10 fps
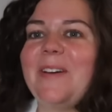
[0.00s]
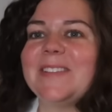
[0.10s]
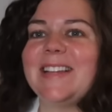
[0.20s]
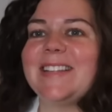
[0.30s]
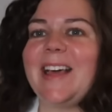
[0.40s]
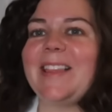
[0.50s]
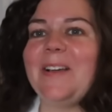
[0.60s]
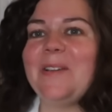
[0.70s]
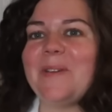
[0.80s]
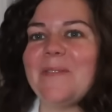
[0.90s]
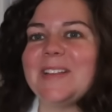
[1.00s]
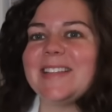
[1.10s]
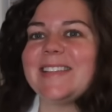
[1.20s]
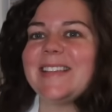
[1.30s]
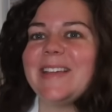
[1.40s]
I was gonna say I thought you'd be able to
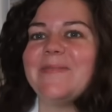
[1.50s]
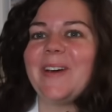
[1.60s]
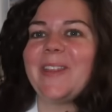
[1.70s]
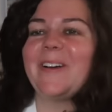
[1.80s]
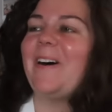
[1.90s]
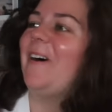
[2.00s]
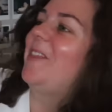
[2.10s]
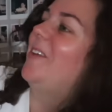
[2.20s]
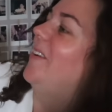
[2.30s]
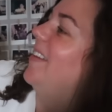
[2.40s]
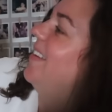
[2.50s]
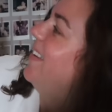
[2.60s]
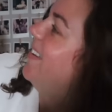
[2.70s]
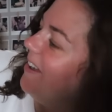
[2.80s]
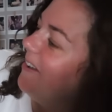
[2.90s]
see Mother Gothel.
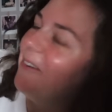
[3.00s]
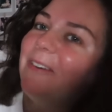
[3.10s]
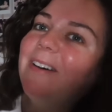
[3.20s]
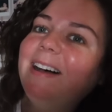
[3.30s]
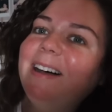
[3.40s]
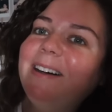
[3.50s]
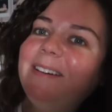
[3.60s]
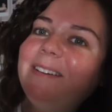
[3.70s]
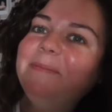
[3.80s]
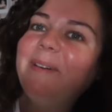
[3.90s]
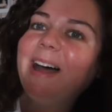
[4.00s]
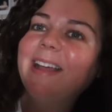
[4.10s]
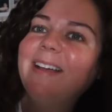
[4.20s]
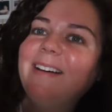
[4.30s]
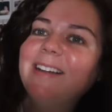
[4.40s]
Oh my
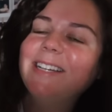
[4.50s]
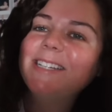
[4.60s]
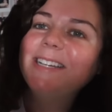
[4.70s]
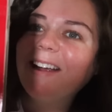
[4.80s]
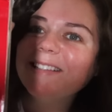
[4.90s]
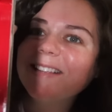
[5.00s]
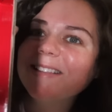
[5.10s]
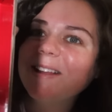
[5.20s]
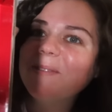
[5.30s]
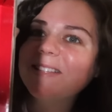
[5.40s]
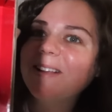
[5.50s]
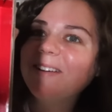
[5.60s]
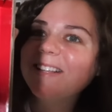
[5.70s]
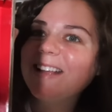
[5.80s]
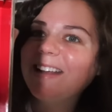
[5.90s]
gosh, Grace is gonna be so
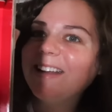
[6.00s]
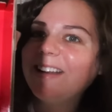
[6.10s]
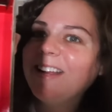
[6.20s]
excited.